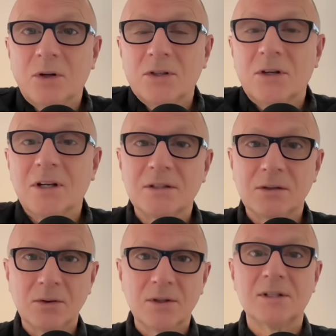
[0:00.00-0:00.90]
monitor as
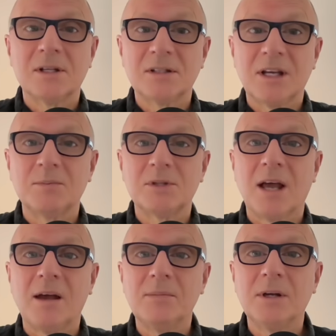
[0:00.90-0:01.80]
long as this keeps
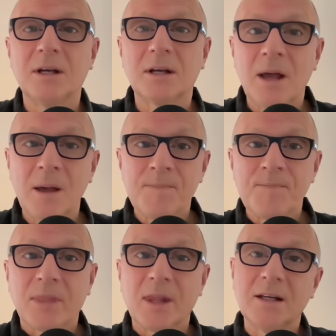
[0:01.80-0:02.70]
happening.
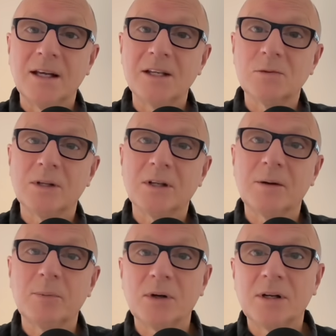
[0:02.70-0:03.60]
And here's one that
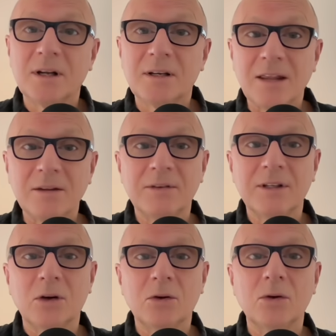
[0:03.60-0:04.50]
I put in another
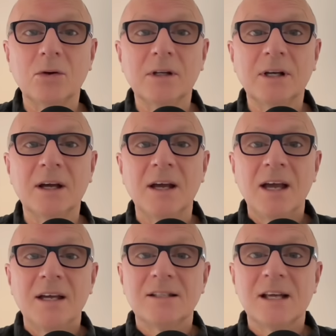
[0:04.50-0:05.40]
video earlier.
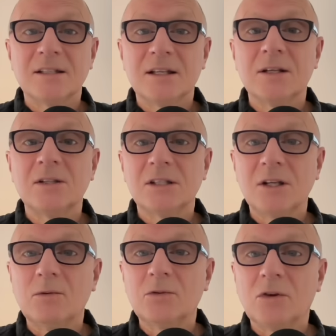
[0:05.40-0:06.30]
Tesla in
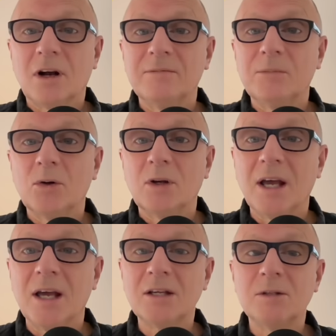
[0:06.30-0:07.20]
self-drive mode
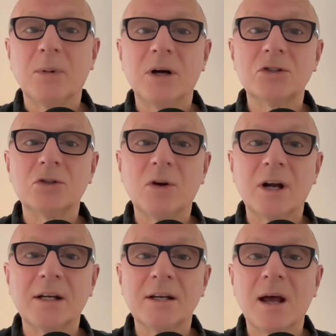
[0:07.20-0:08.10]
hit by
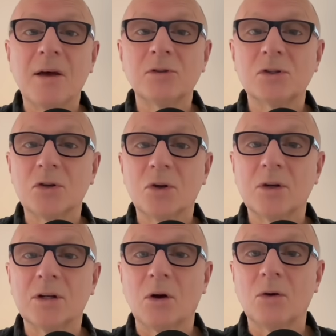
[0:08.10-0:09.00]
train after
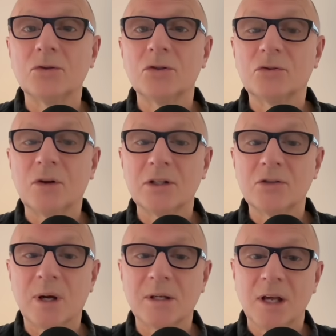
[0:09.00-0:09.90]
turning onto train
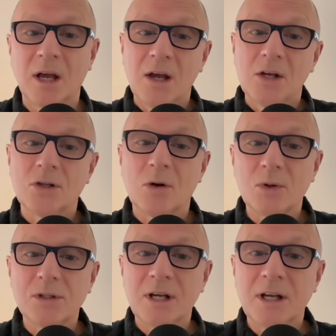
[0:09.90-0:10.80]
tracks. So it
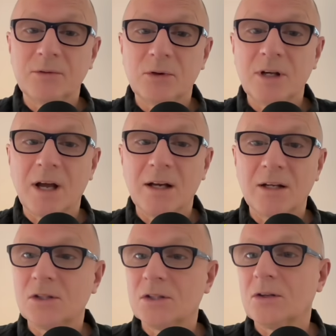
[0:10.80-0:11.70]
wasn't hit very hard.
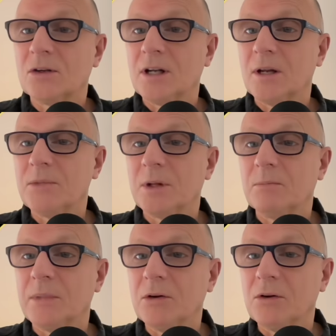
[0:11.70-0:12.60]
It just sort of clipped the
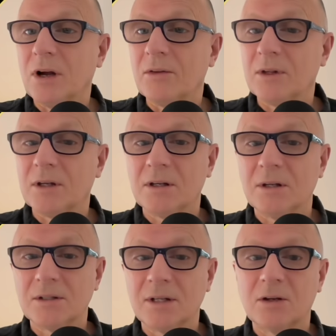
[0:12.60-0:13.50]
mirror, I think, and
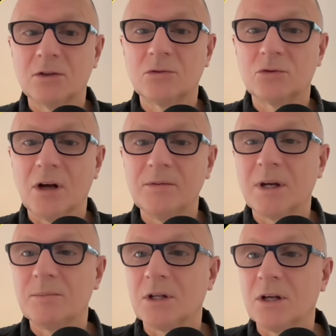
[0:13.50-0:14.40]
it started
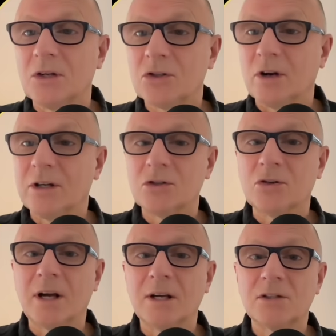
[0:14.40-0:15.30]
driving up the train
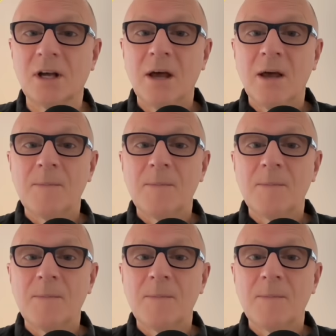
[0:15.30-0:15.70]
tracks.